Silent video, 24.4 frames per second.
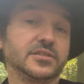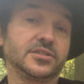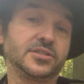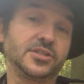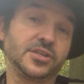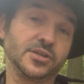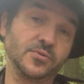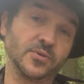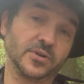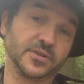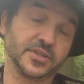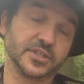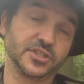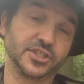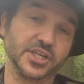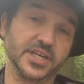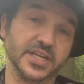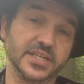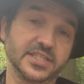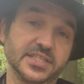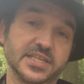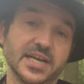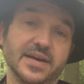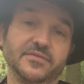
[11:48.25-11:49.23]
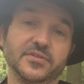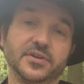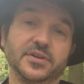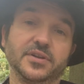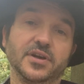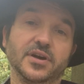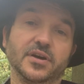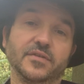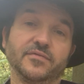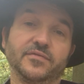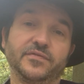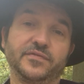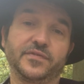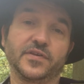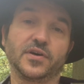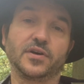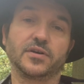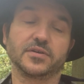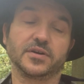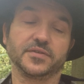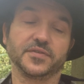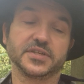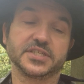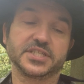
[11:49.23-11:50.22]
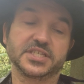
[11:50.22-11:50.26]
2 on the G7, and
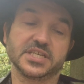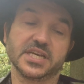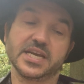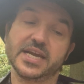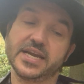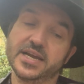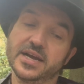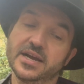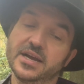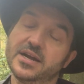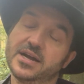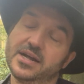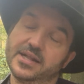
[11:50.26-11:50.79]
4 on the C,